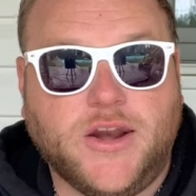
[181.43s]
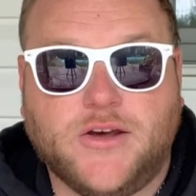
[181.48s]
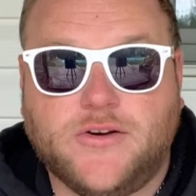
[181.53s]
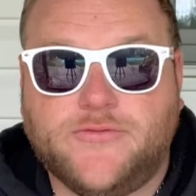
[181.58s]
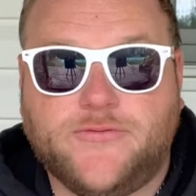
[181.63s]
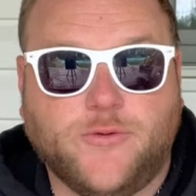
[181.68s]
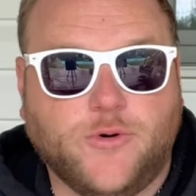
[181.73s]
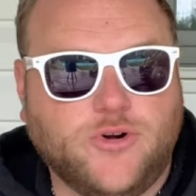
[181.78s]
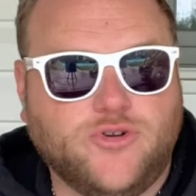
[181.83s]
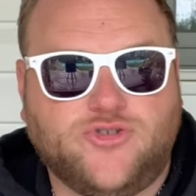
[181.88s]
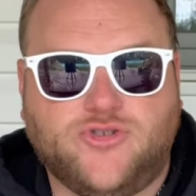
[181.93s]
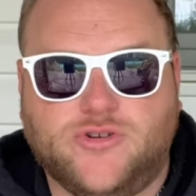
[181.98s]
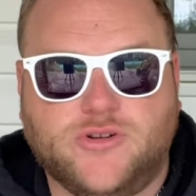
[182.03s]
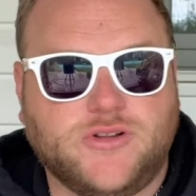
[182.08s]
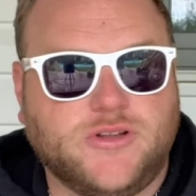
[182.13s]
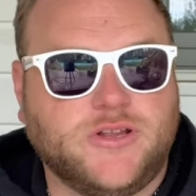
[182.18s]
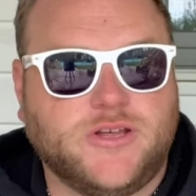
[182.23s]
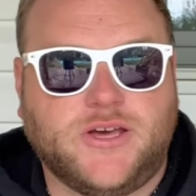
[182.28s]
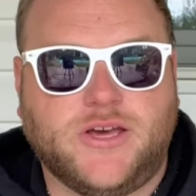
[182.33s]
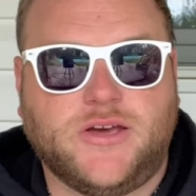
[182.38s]

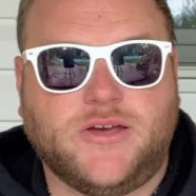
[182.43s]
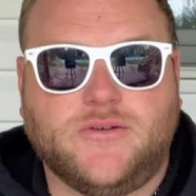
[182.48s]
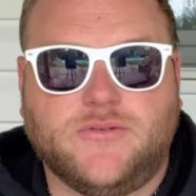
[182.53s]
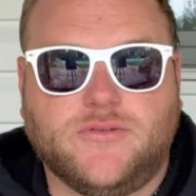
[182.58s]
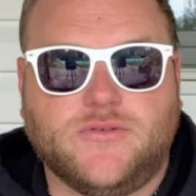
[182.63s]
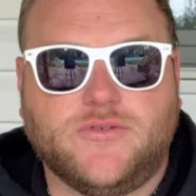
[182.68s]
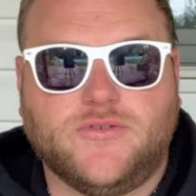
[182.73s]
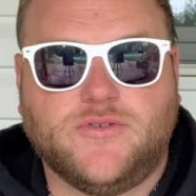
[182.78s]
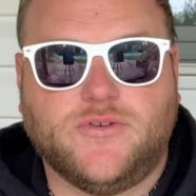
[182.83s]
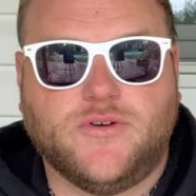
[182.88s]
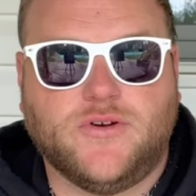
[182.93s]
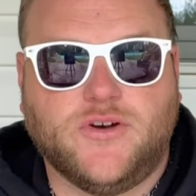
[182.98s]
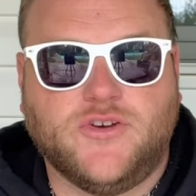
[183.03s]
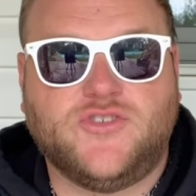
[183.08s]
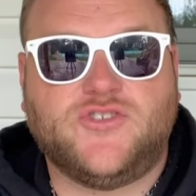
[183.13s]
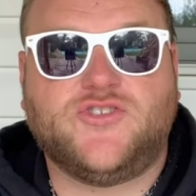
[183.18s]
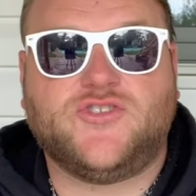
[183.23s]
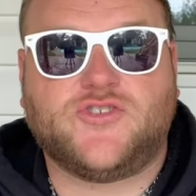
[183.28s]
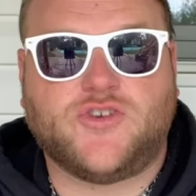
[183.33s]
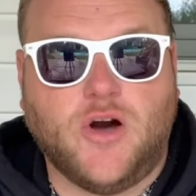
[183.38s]
unfortunately,
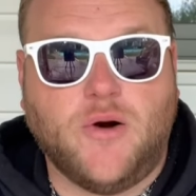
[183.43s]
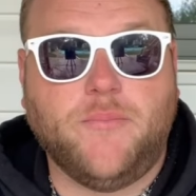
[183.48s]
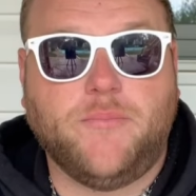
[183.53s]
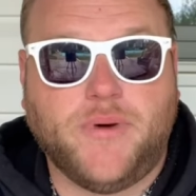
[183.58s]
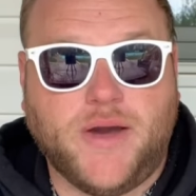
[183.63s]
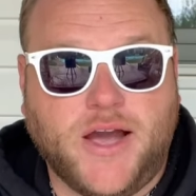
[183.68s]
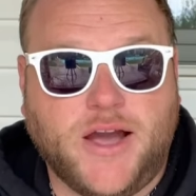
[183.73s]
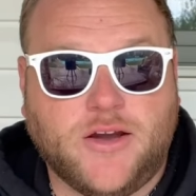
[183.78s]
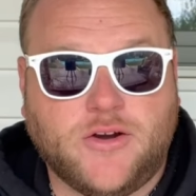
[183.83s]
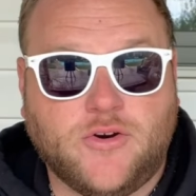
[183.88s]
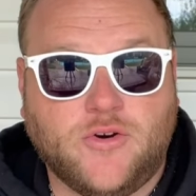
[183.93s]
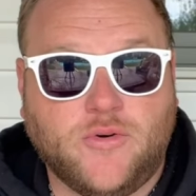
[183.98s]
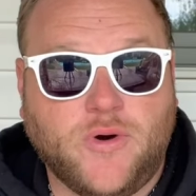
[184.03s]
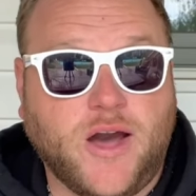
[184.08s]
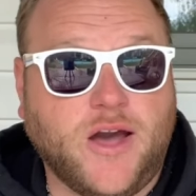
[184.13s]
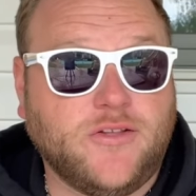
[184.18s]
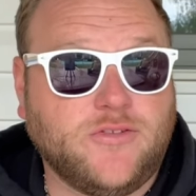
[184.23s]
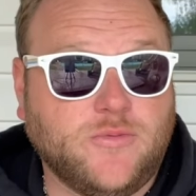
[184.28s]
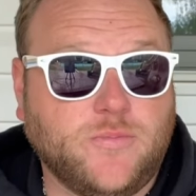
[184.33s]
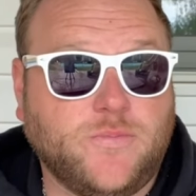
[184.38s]
a scumbag who
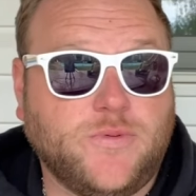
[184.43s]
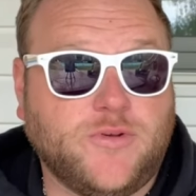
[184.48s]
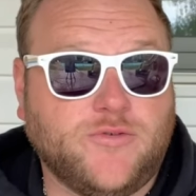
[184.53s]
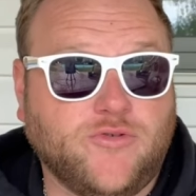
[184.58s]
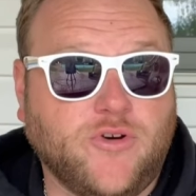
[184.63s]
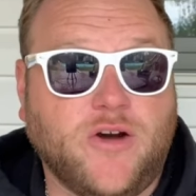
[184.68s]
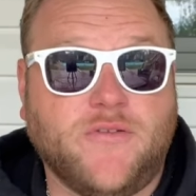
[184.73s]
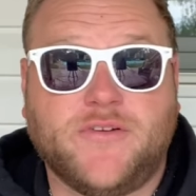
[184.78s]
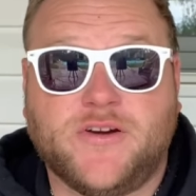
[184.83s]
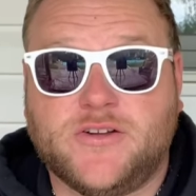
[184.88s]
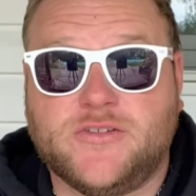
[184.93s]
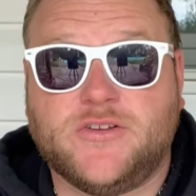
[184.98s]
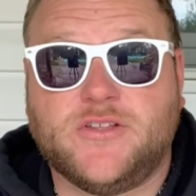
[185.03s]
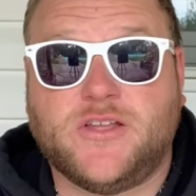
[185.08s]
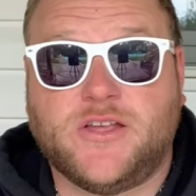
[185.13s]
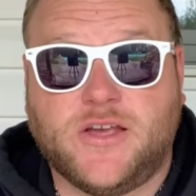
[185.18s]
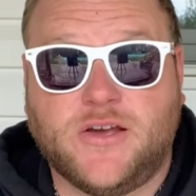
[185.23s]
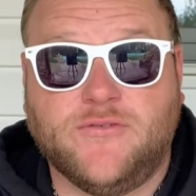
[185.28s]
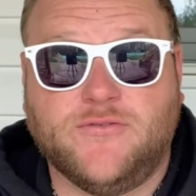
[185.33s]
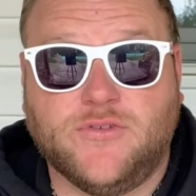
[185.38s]
had to be driving under
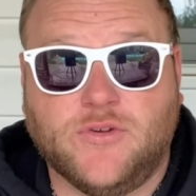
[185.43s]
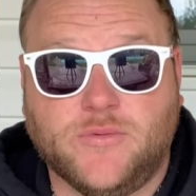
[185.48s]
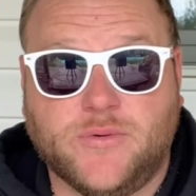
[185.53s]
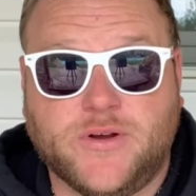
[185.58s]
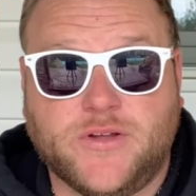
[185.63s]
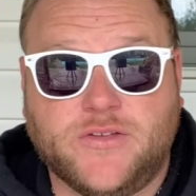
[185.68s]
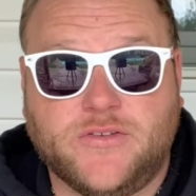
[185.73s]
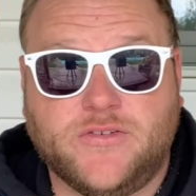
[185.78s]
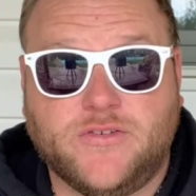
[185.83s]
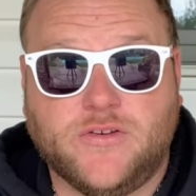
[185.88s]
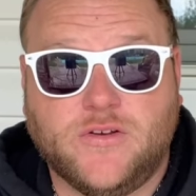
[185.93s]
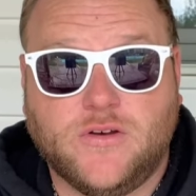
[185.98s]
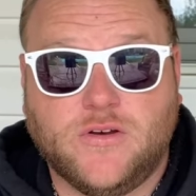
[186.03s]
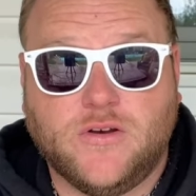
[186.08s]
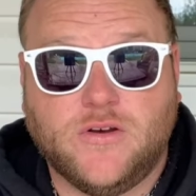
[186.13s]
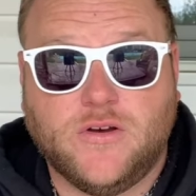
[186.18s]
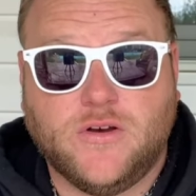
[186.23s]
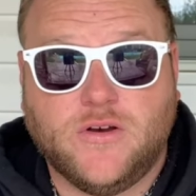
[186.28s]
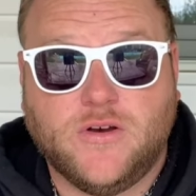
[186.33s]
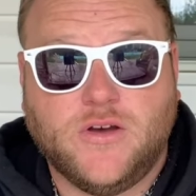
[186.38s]
the influence
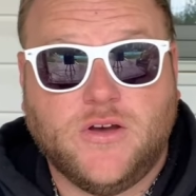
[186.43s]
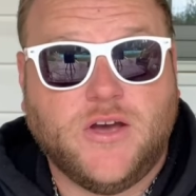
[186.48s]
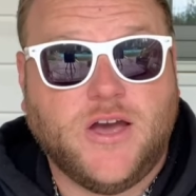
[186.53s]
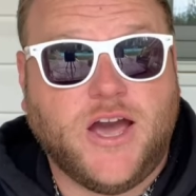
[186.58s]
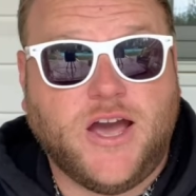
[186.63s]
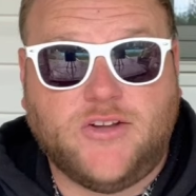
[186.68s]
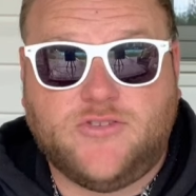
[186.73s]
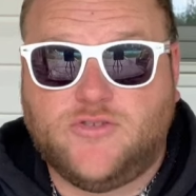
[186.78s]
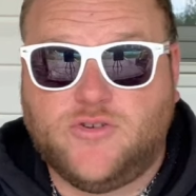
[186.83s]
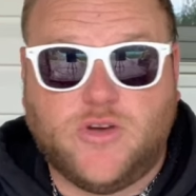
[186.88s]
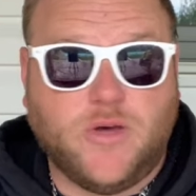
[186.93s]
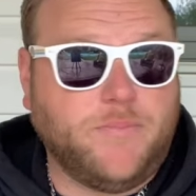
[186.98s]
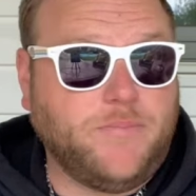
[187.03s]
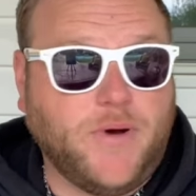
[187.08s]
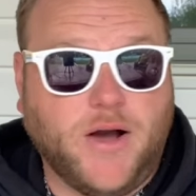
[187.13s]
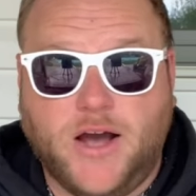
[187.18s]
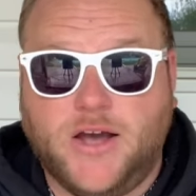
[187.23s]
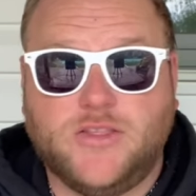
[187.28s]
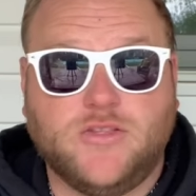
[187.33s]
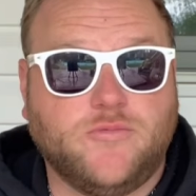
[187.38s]
had to get
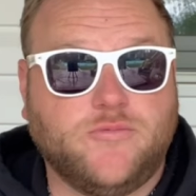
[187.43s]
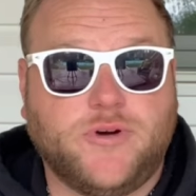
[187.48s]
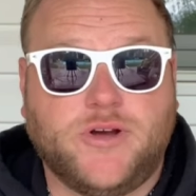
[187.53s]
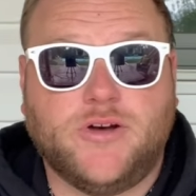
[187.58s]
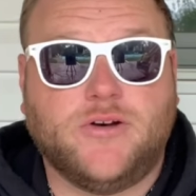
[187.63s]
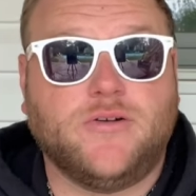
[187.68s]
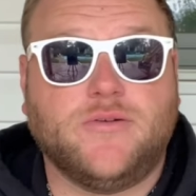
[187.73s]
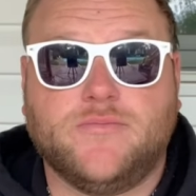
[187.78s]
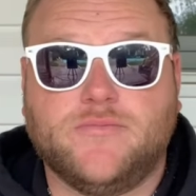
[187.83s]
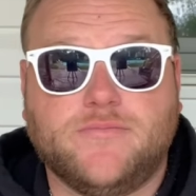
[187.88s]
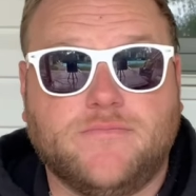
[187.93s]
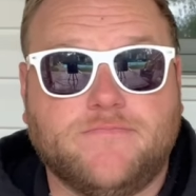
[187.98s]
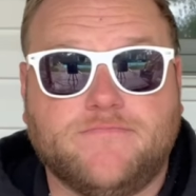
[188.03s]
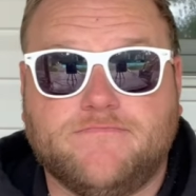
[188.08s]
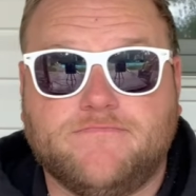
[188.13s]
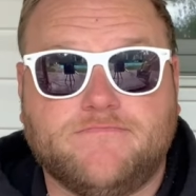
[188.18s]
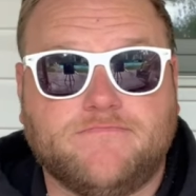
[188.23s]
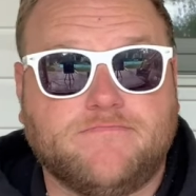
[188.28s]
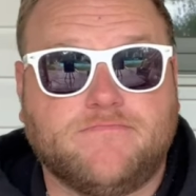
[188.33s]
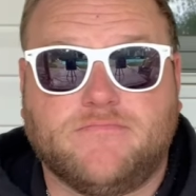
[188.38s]
behind the wheel,
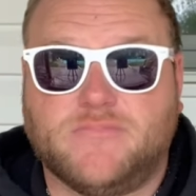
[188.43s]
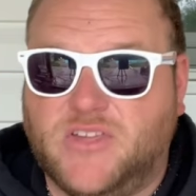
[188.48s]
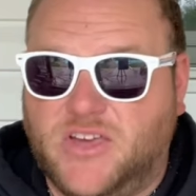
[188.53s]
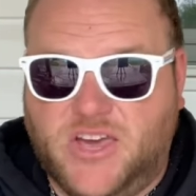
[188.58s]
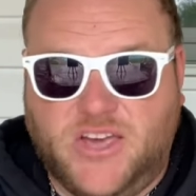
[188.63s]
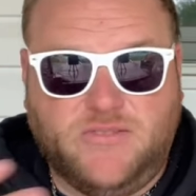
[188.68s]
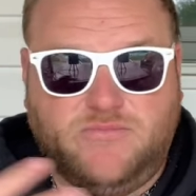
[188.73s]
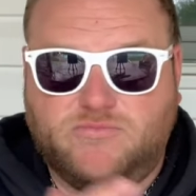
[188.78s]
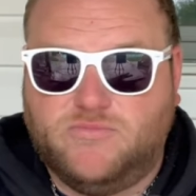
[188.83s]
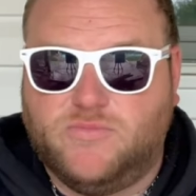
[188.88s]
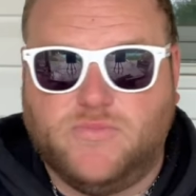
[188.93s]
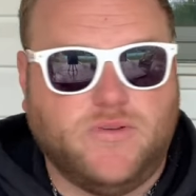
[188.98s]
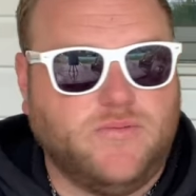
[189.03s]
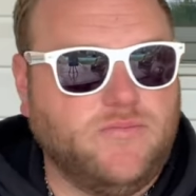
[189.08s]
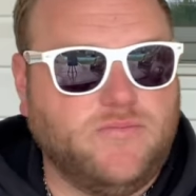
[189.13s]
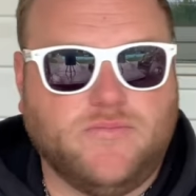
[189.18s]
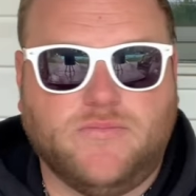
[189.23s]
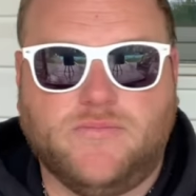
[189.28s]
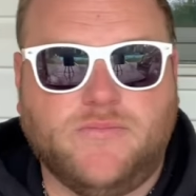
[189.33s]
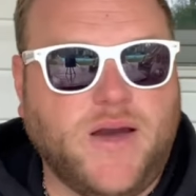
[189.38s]
hit
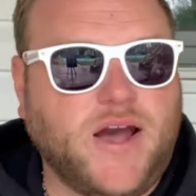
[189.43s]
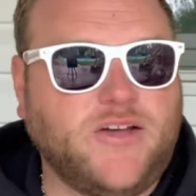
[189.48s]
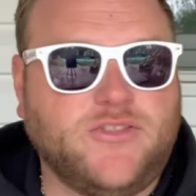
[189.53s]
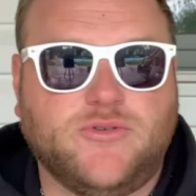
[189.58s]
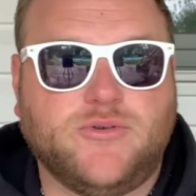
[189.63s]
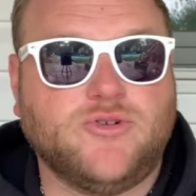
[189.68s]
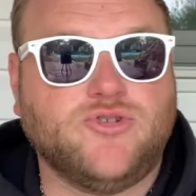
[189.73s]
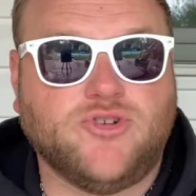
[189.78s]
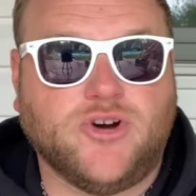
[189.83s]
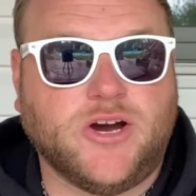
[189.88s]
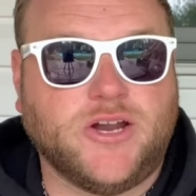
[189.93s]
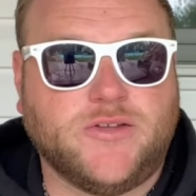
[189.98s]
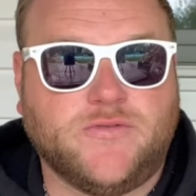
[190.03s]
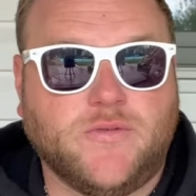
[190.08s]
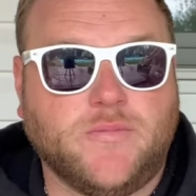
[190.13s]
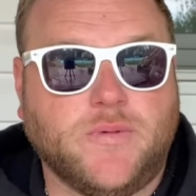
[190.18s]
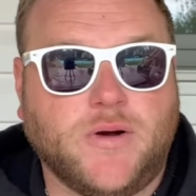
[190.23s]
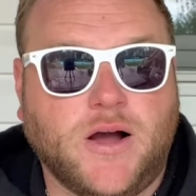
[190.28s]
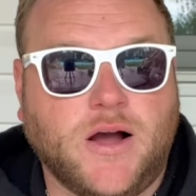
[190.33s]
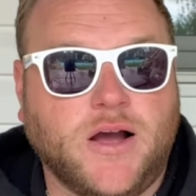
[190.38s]
Matthew and Johnny
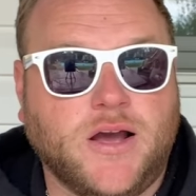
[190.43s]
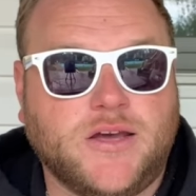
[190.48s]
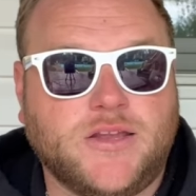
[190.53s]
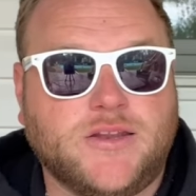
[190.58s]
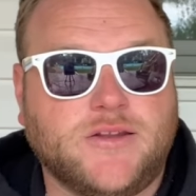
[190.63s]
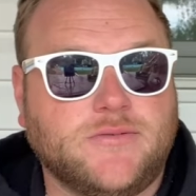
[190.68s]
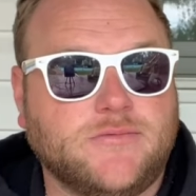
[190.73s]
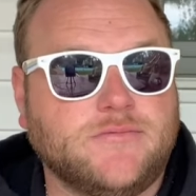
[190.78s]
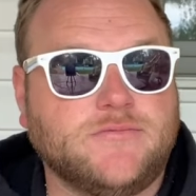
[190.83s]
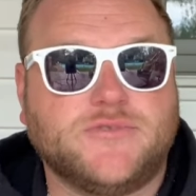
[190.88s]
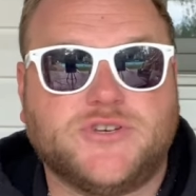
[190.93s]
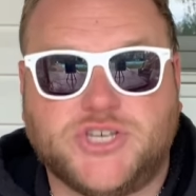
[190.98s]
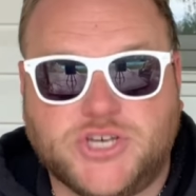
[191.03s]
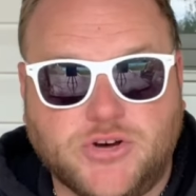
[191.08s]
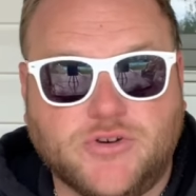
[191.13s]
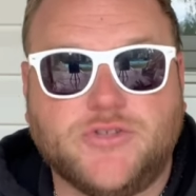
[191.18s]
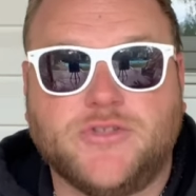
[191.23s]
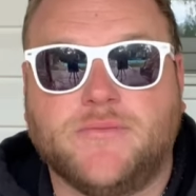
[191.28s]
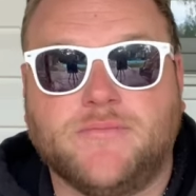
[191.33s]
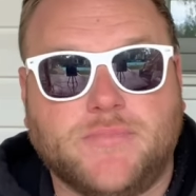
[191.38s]
from behind, and
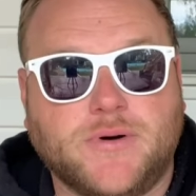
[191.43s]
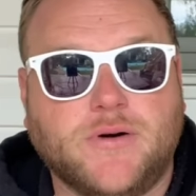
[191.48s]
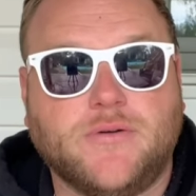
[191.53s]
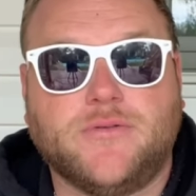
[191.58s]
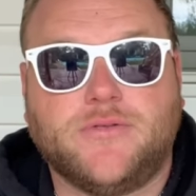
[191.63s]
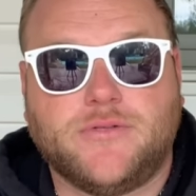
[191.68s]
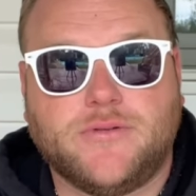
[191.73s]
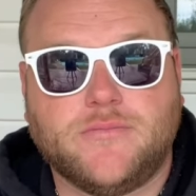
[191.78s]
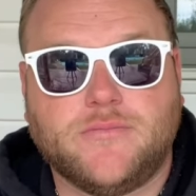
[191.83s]
killed them both.